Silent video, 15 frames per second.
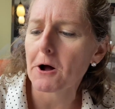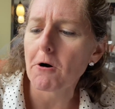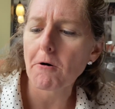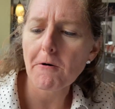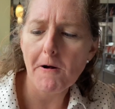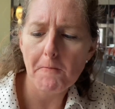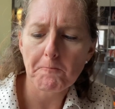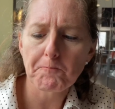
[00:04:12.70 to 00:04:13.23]

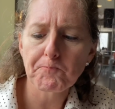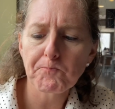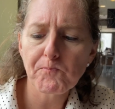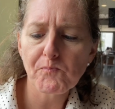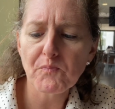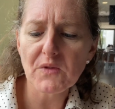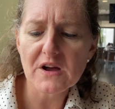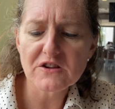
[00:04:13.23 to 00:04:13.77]
Oh,
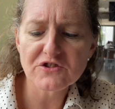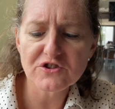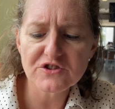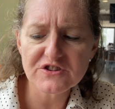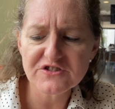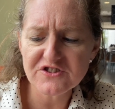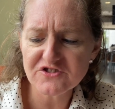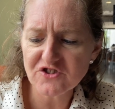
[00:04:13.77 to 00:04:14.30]
so
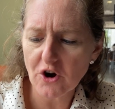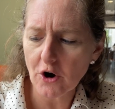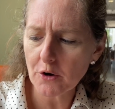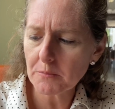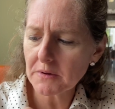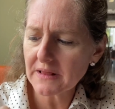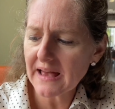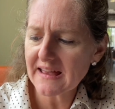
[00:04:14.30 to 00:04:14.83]
this is
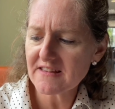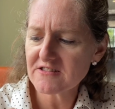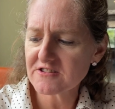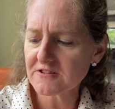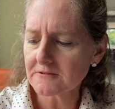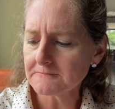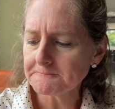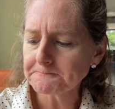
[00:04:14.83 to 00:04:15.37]

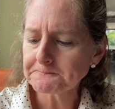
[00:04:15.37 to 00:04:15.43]
caramelized.